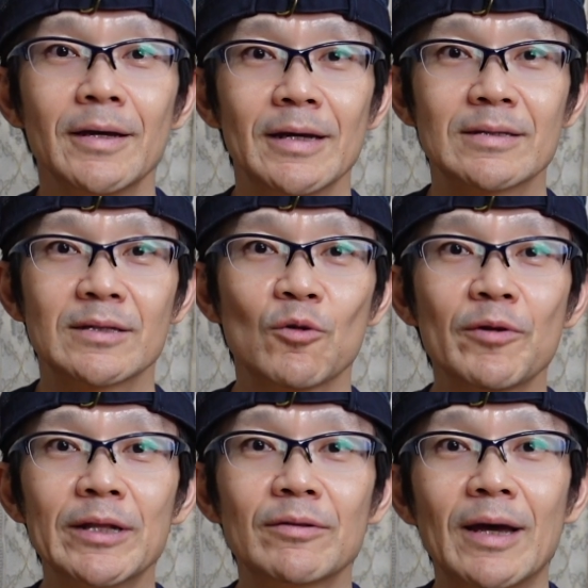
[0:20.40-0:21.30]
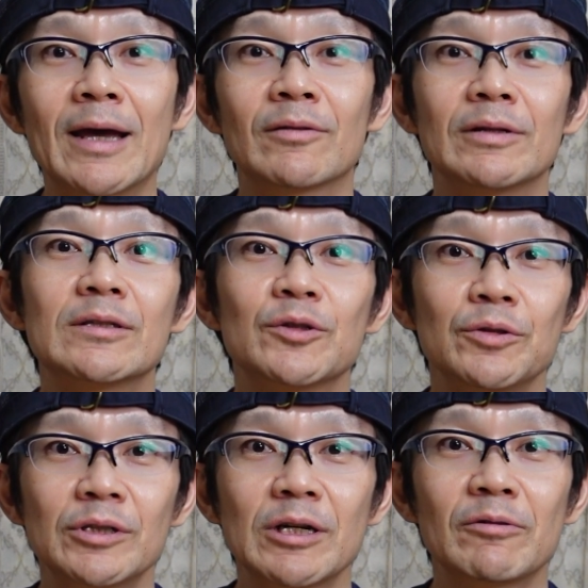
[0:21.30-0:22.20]
It's solid and it's
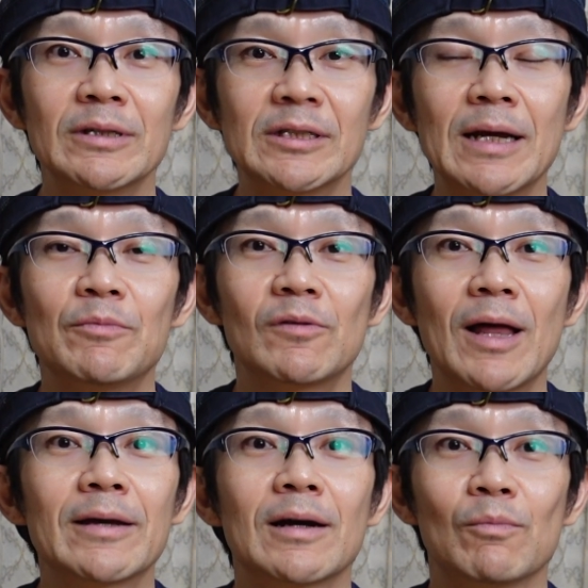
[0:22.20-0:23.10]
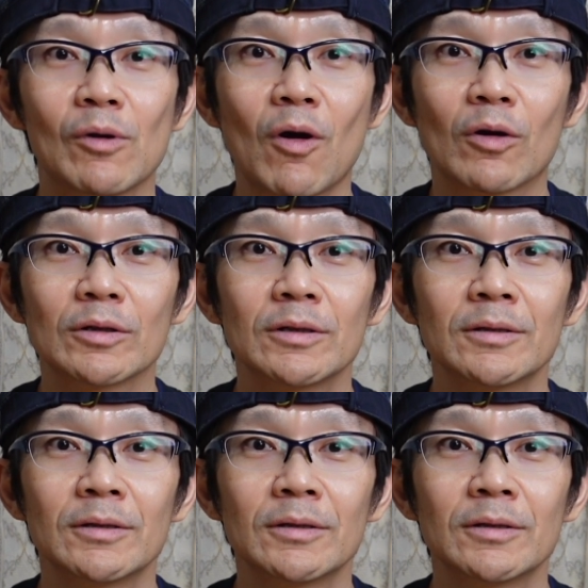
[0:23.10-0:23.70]
usually shaped like a block.